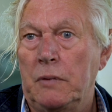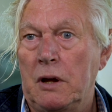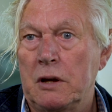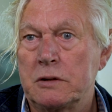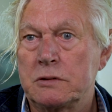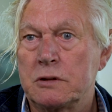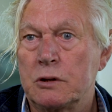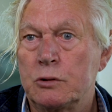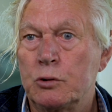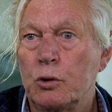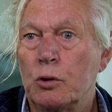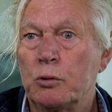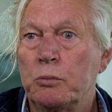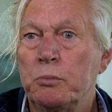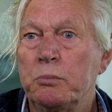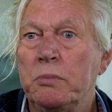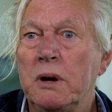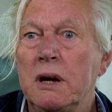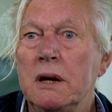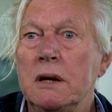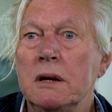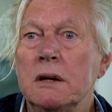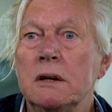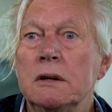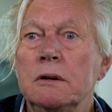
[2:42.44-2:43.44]
As a human
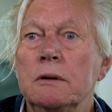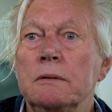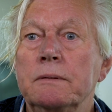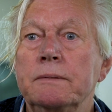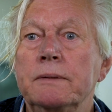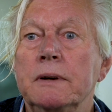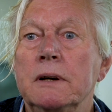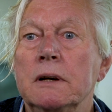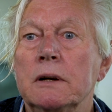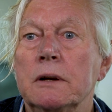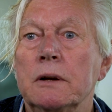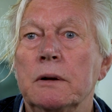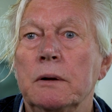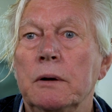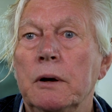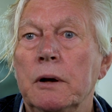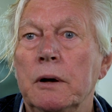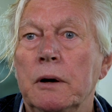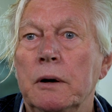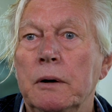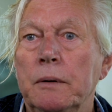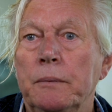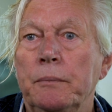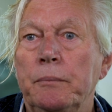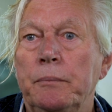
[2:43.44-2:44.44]
being, you feel
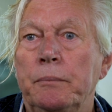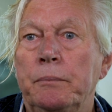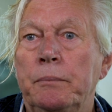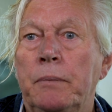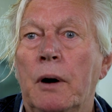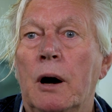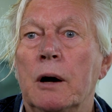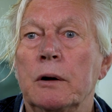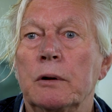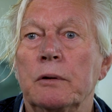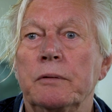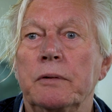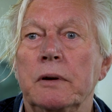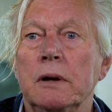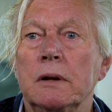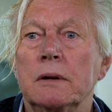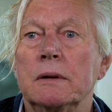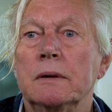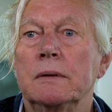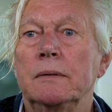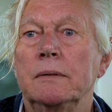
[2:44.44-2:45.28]
part of it.